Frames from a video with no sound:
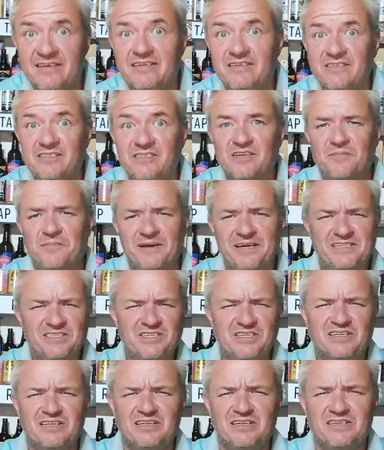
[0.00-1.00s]
So
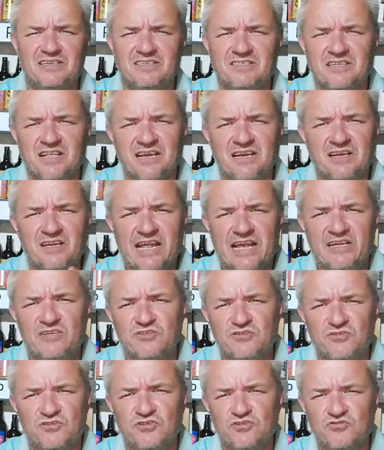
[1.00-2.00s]
basically, it's like an
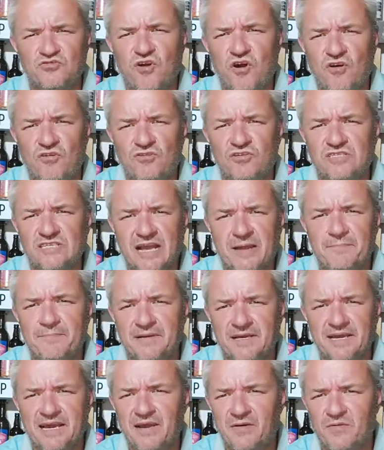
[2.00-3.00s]
extra strong San
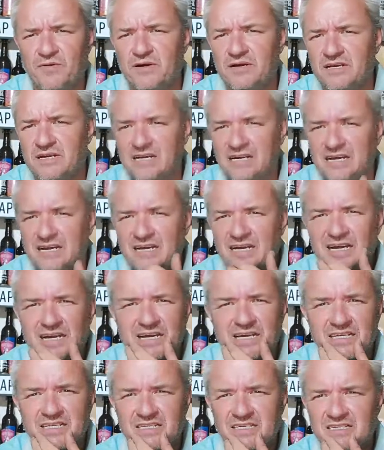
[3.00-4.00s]
Miguel.
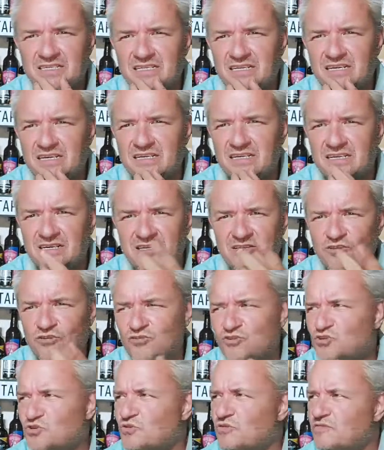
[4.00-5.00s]
And
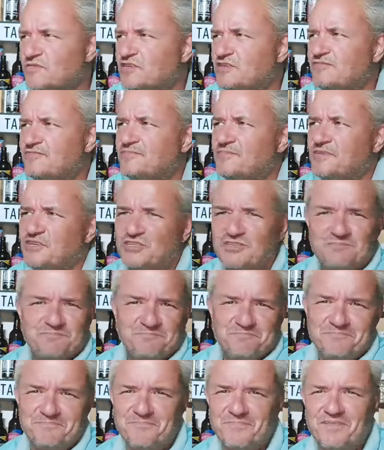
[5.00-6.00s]
not sure if this
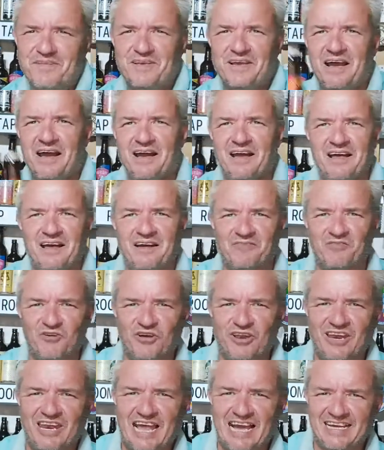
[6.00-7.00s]
a
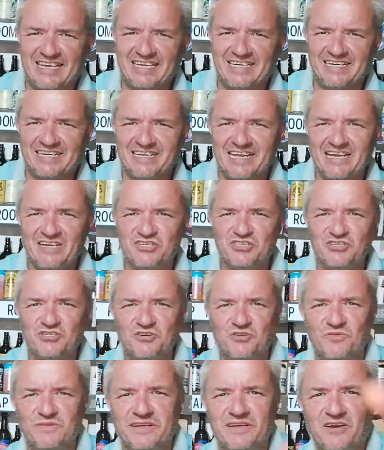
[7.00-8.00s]
laggy connection
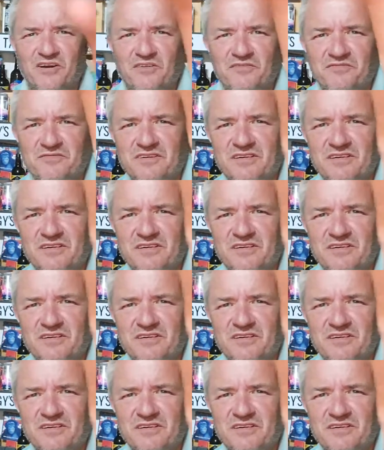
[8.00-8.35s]
going off.